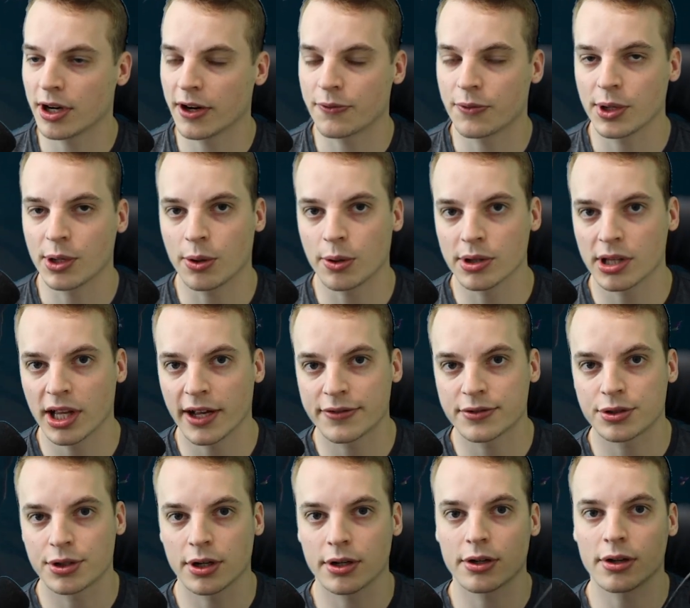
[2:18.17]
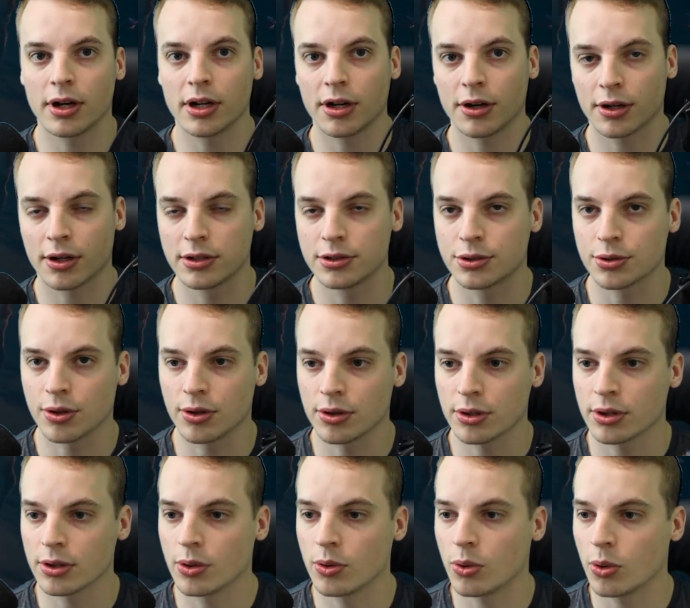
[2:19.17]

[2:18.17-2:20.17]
If we hold left trigger on our controller